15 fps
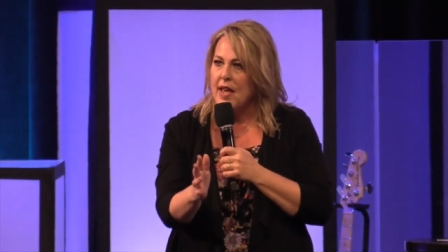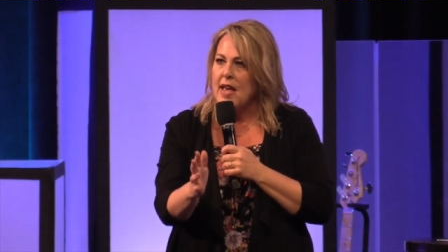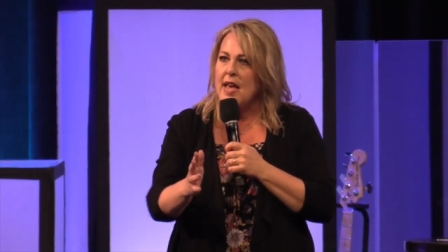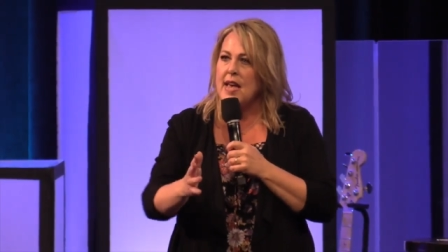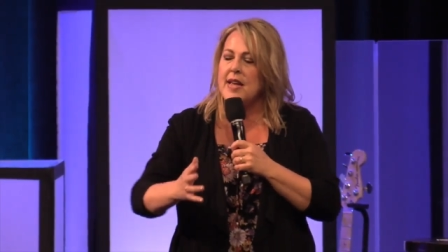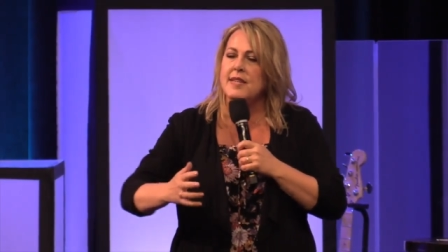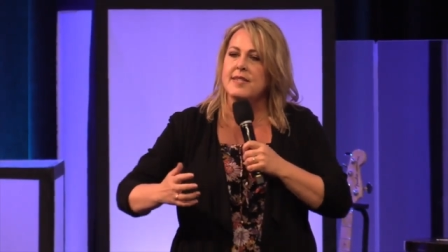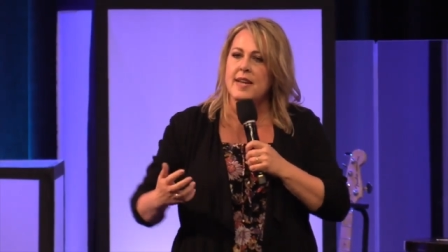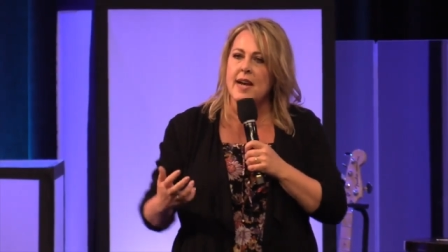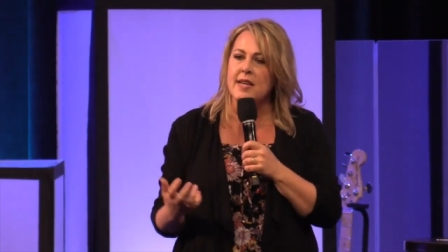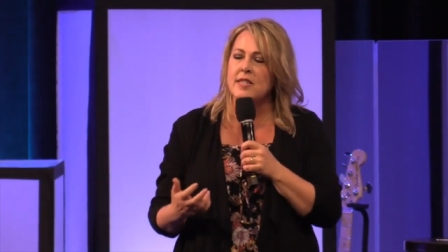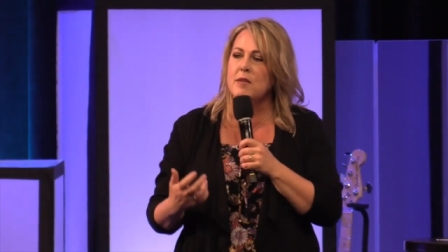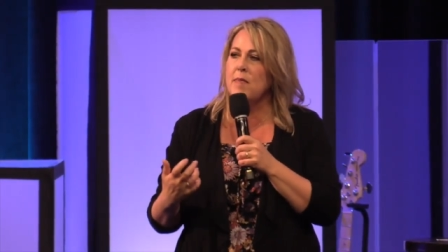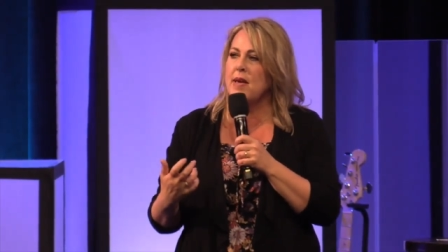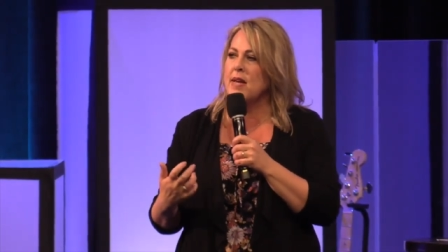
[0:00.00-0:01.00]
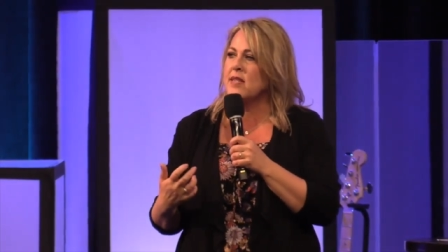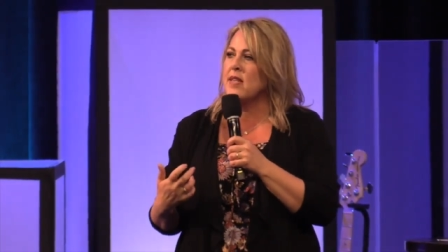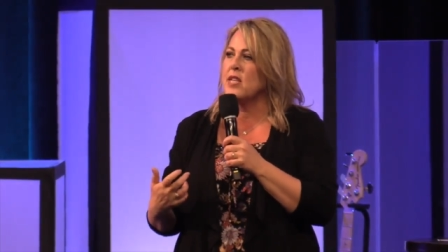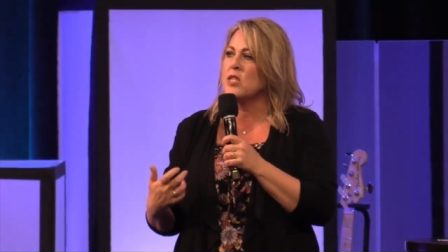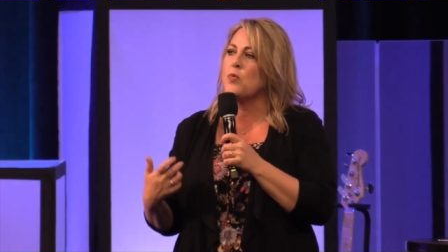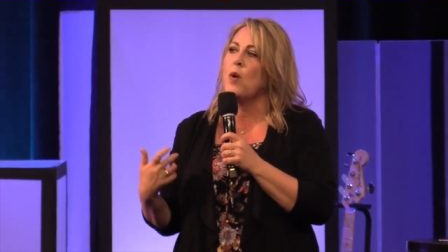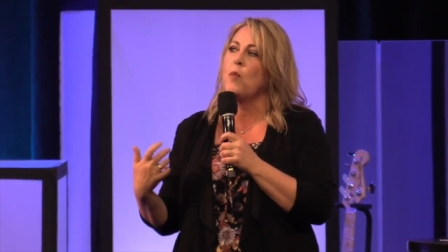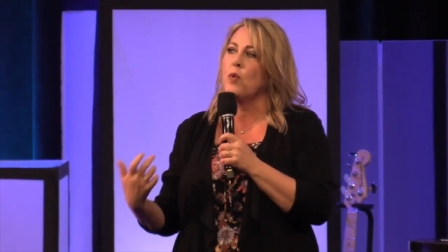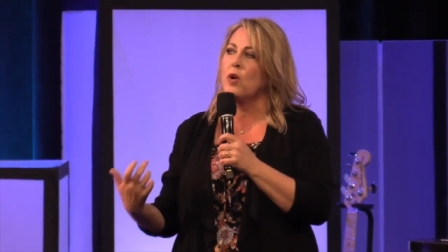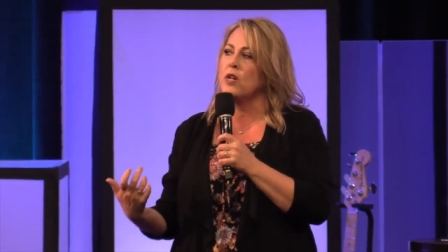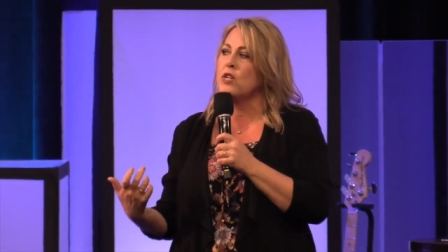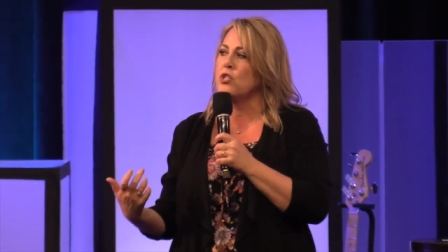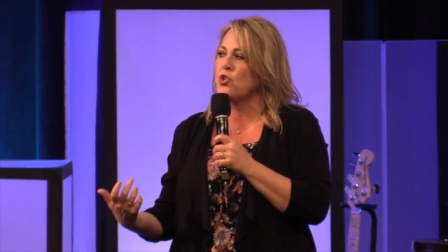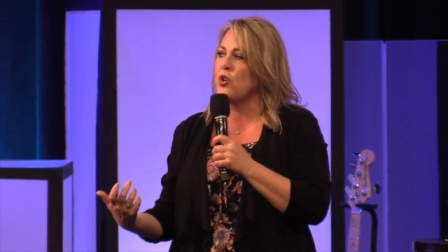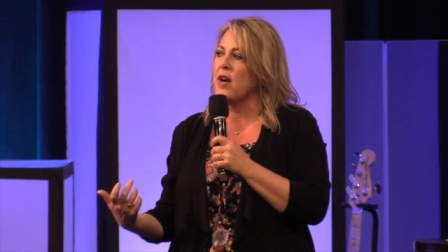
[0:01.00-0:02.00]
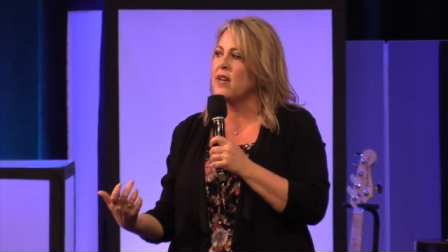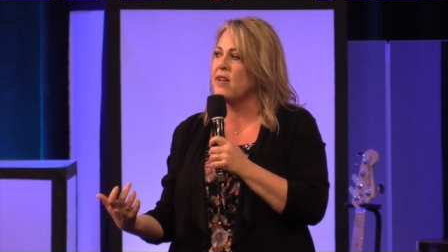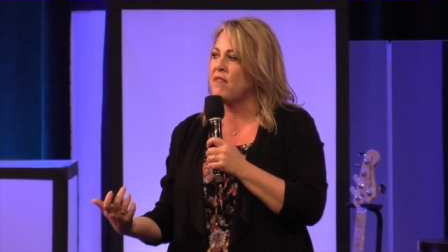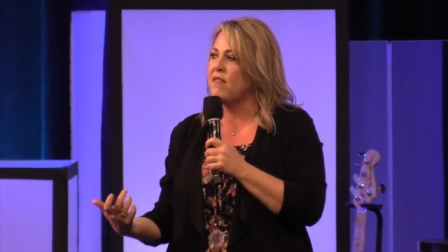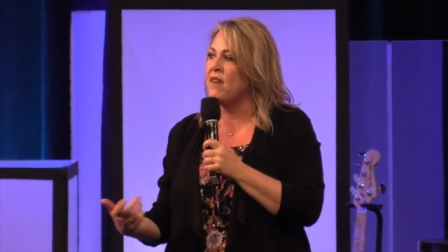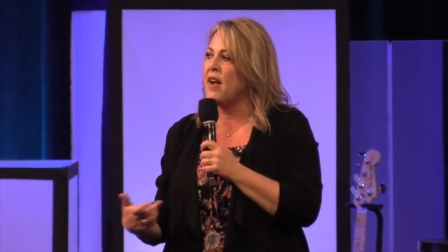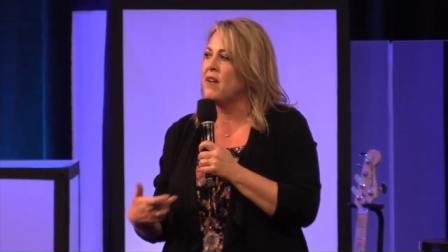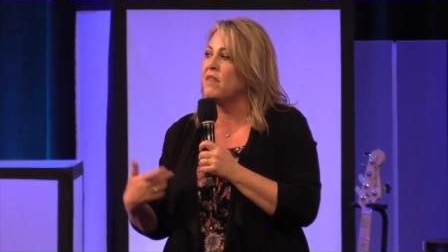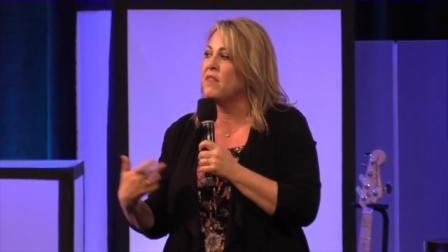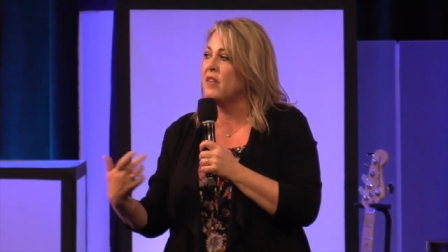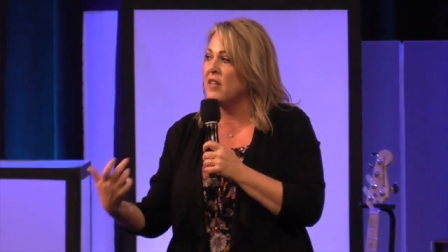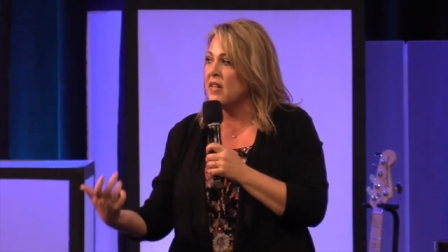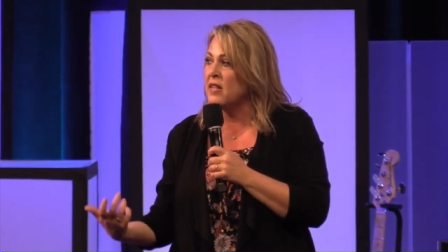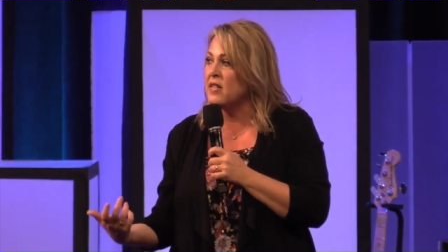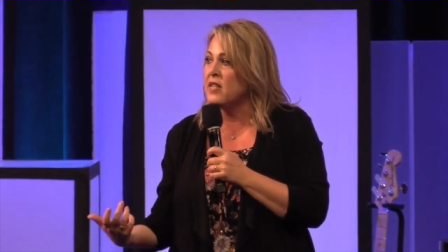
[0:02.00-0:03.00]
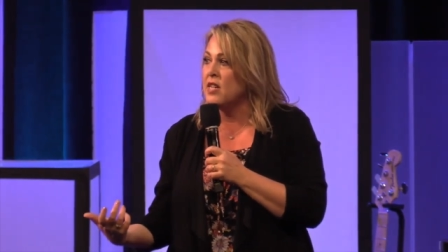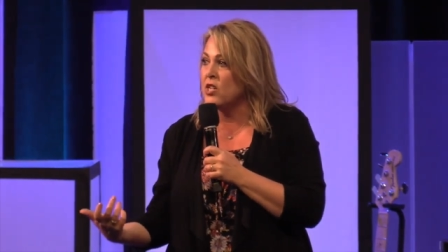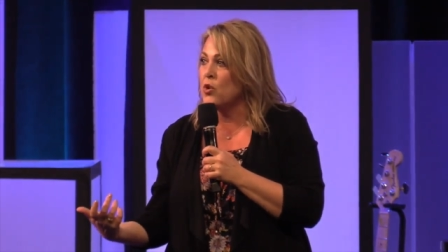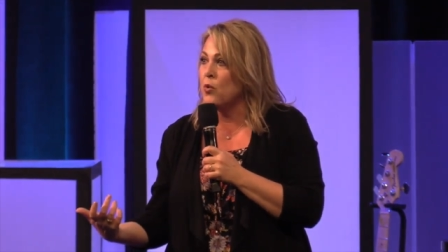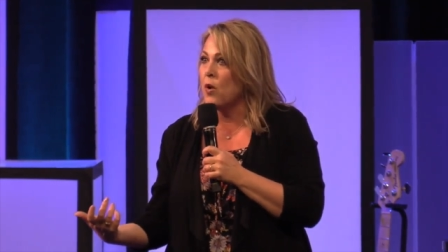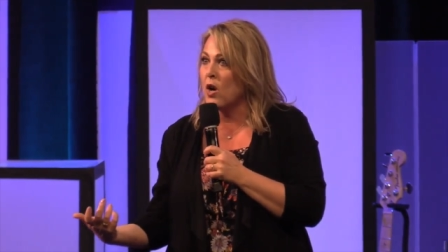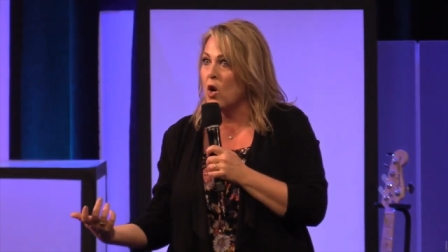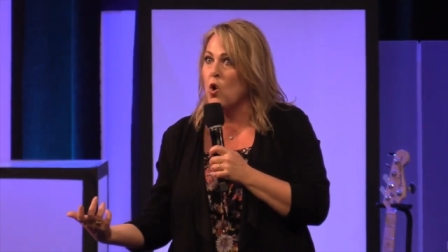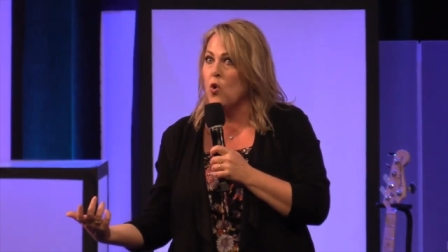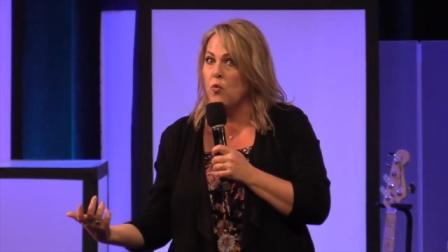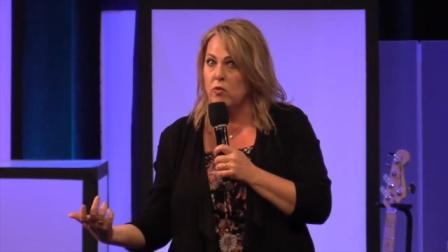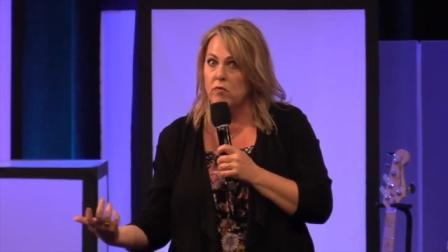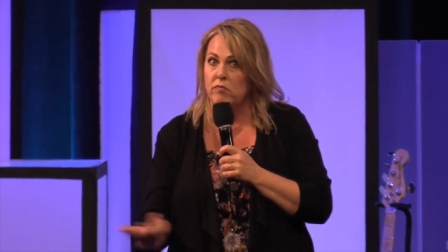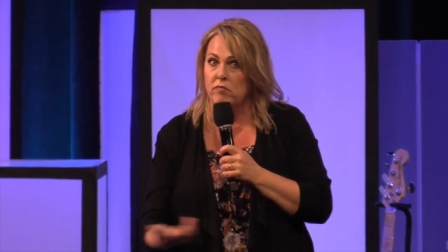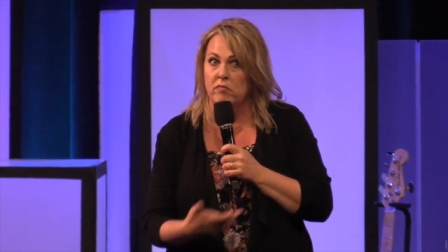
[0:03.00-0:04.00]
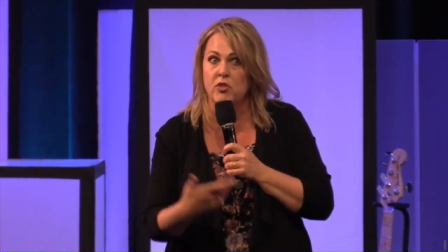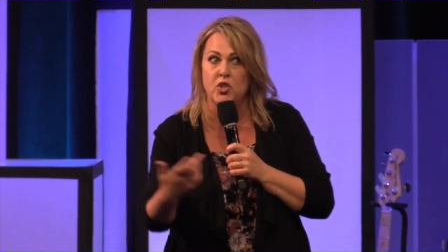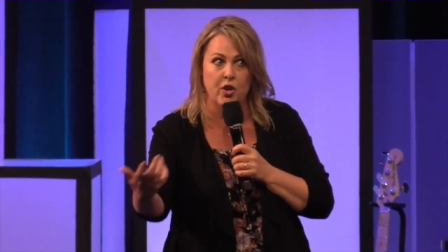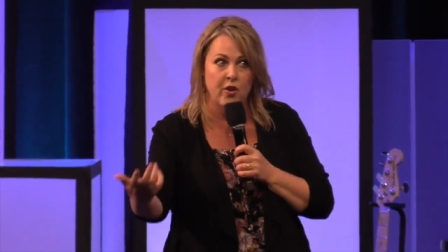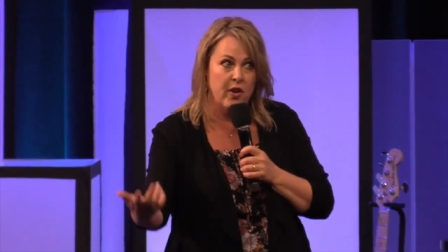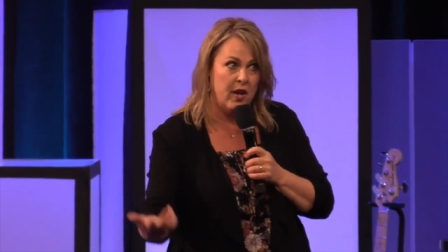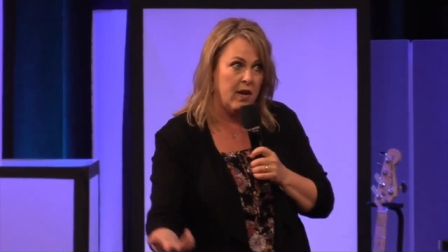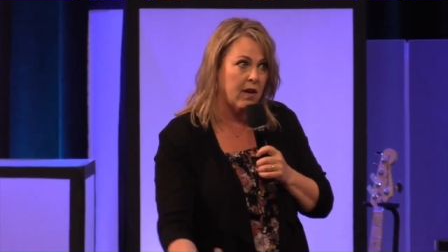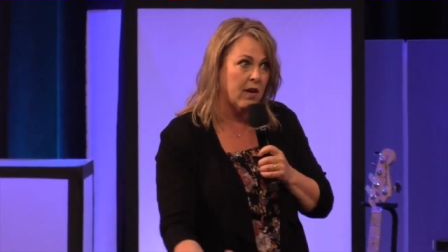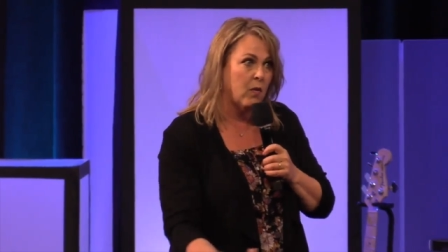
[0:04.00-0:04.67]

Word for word: It doesn't make sense when we're just trying to find validity to our own journey,